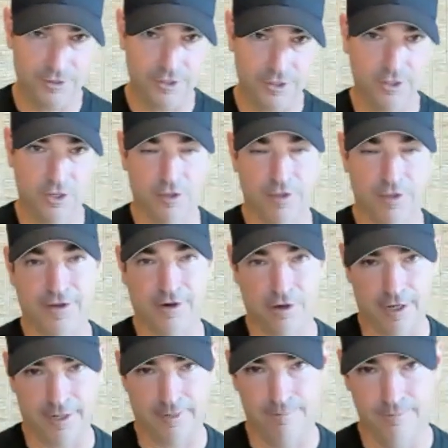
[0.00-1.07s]
you know that they're
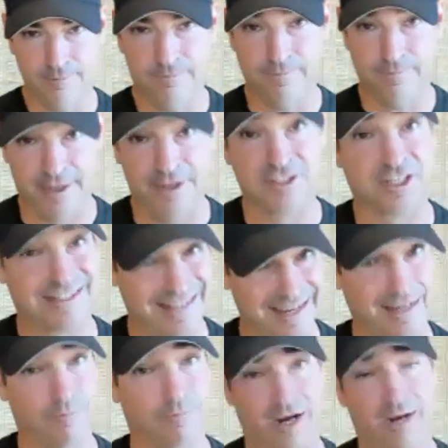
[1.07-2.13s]
on and it's a
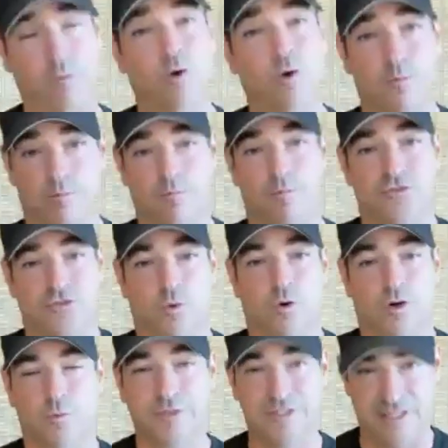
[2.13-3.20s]
team, right? We're mostly
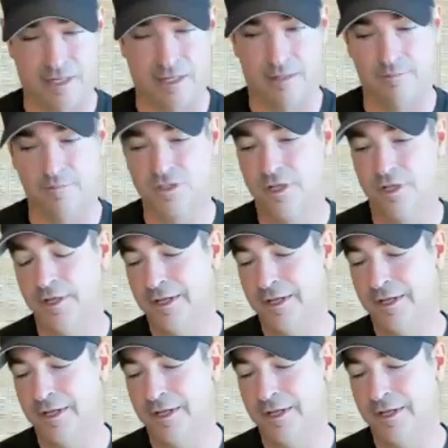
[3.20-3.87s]
working with teams.